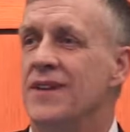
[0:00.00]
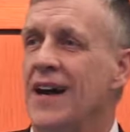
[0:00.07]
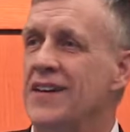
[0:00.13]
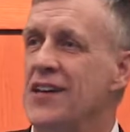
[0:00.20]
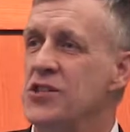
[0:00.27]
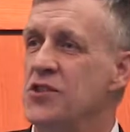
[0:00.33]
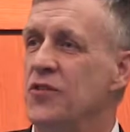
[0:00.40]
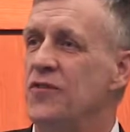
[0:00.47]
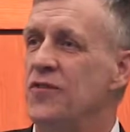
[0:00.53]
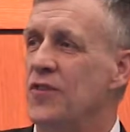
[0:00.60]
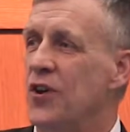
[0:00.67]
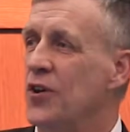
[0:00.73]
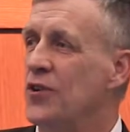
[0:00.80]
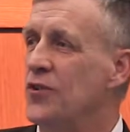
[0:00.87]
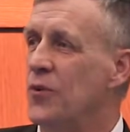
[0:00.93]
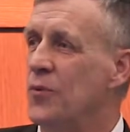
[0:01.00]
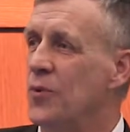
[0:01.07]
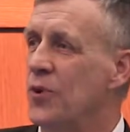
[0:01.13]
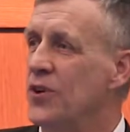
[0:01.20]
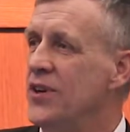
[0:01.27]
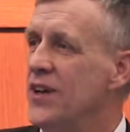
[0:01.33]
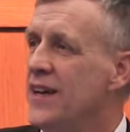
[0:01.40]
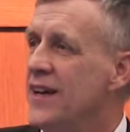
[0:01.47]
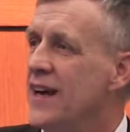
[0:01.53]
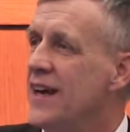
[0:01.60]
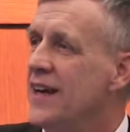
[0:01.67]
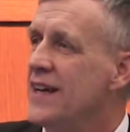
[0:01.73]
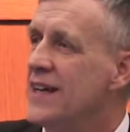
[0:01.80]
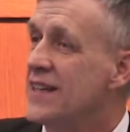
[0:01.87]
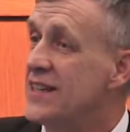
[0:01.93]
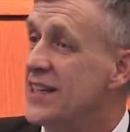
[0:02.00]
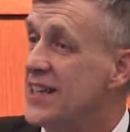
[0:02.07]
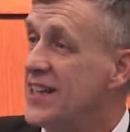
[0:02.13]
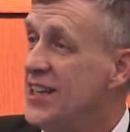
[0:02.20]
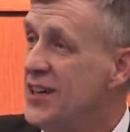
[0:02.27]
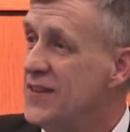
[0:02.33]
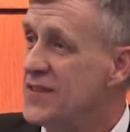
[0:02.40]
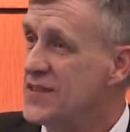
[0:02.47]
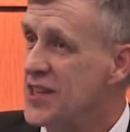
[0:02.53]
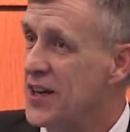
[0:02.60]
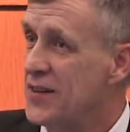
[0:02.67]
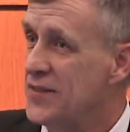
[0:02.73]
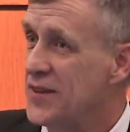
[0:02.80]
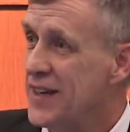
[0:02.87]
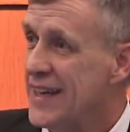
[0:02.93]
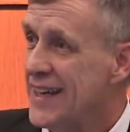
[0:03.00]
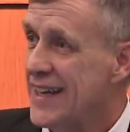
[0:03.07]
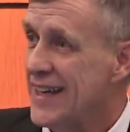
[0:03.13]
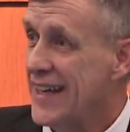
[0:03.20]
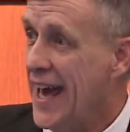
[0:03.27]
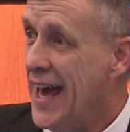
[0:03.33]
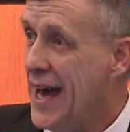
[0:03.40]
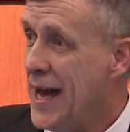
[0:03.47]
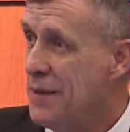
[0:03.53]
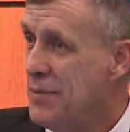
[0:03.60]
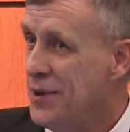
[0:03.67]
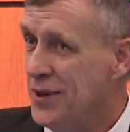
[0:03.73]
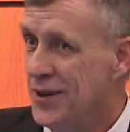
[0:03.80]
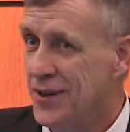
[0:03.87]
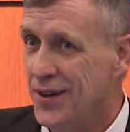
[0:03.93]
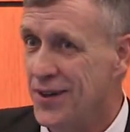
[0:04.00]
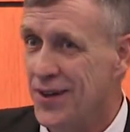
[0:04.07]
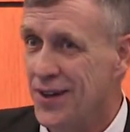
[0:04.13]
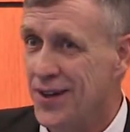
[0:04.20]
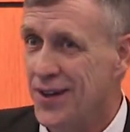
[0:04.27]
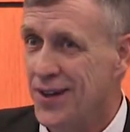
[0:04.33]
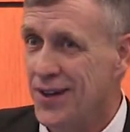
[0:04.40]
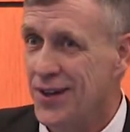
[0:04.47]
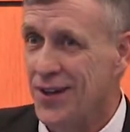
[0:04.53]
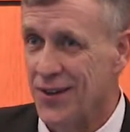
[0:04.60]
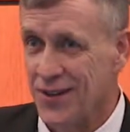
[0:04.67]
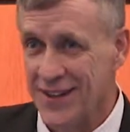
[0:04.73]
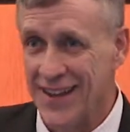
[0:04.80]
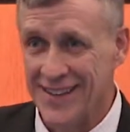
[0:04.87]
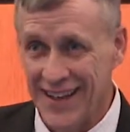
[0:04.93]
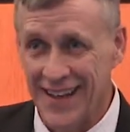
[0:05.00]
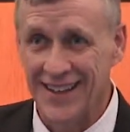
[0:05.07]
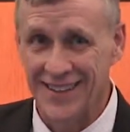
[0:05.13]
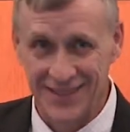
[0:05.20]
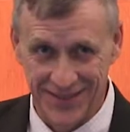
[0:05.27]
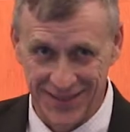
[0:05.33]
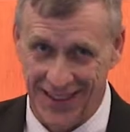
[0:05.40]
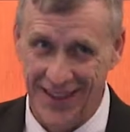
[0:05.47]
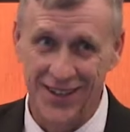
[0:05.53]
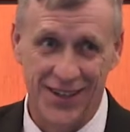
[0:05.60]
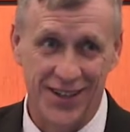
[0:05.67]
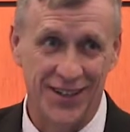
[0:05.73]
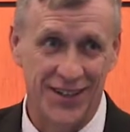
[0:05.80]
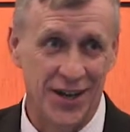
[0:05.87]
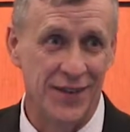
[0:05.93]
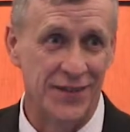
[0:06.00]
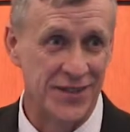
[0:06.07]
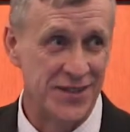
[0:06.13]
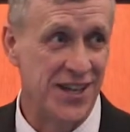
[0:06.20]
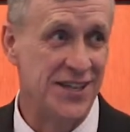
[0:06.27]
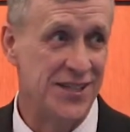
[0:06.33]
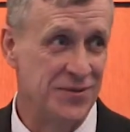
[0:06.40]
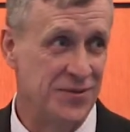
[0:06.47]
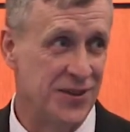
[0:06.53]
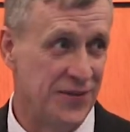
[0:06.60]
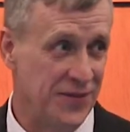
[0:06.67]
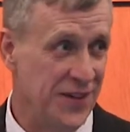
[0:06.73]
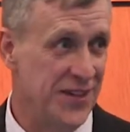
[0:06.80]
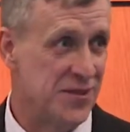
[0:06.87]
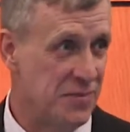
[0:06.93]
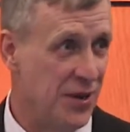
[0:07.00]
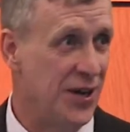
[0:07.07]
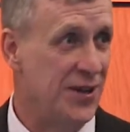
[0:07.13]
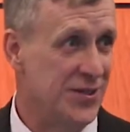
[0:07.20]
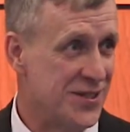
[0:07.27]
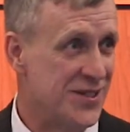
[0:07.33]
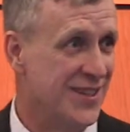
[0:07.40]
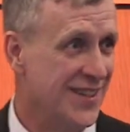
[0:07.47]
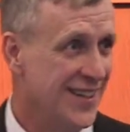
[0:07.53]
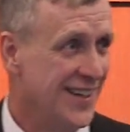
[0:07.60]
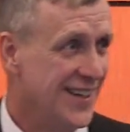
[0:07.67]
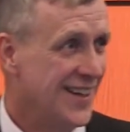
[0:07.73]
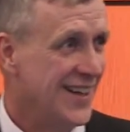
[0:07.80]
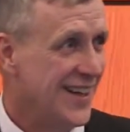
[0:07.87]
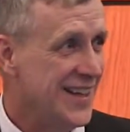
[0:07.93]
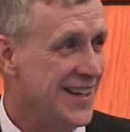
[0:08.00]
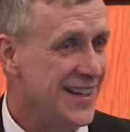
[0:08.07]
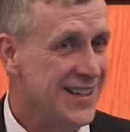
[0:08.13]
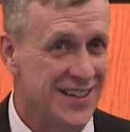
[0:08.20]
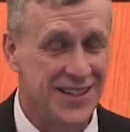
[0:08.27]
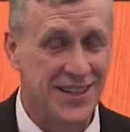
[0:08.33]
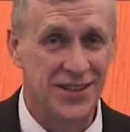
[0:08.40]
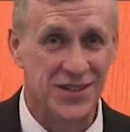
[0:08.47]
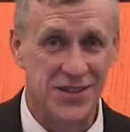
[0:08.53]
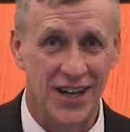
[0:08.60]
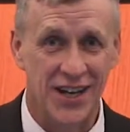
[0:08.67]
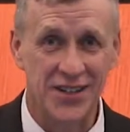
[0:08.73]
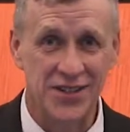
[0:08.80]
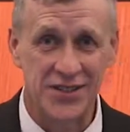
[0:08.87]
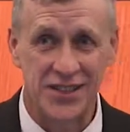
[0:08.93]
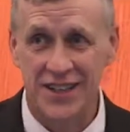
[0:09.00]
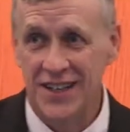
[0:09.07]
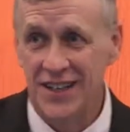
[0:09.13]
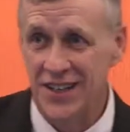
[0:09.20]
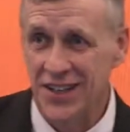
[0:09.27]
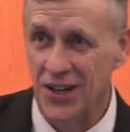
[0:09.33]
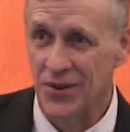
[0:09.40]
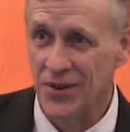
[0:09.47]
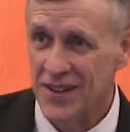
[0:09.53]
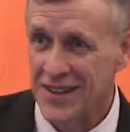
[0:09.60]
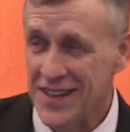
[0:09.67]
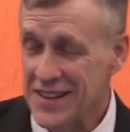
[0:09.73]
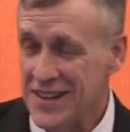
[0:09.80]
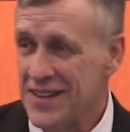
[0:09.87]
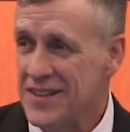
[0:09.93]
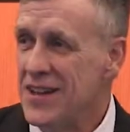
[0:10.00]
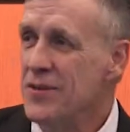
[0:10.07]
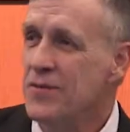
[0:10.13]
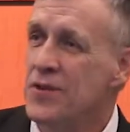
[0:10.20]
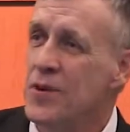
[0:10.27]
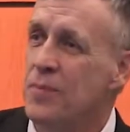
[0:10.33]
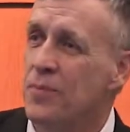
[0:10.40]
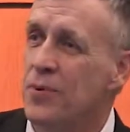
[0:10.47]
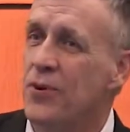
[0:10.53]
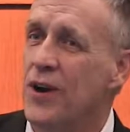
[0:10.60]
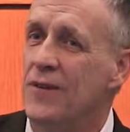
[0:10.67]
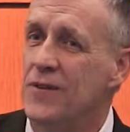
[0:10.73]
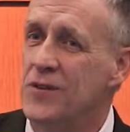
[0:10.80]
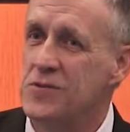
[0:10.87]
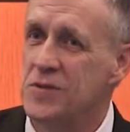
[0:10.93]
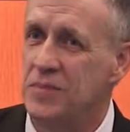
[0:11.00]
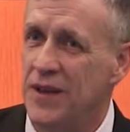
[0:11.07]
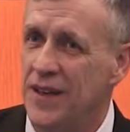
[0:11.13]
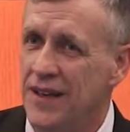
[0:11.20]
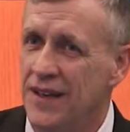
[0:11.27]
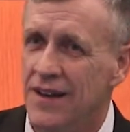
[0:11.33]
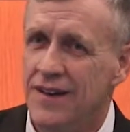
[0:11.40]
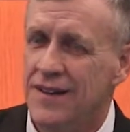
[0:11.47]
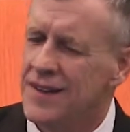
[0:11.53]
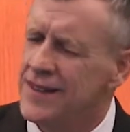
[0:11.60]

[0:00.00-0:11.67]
I guess you've heard the word, the gift of gab. They can carry on a conversation with a fence post. And then there's others that, their preference would be